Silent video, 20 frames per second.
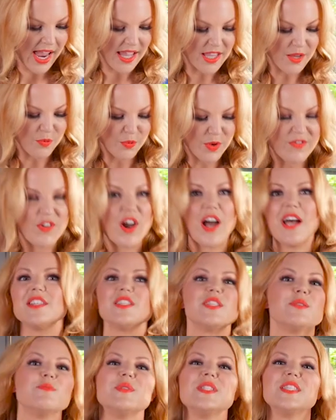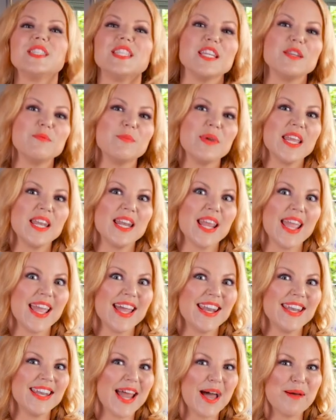And then we've got some cinnamon
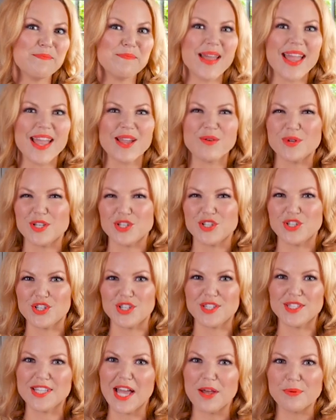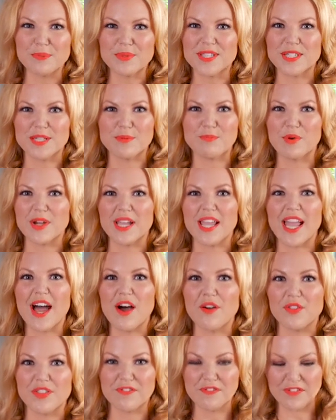and nutmeg, which just helps to bring
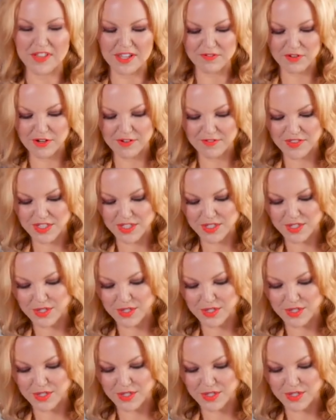out the flavor of the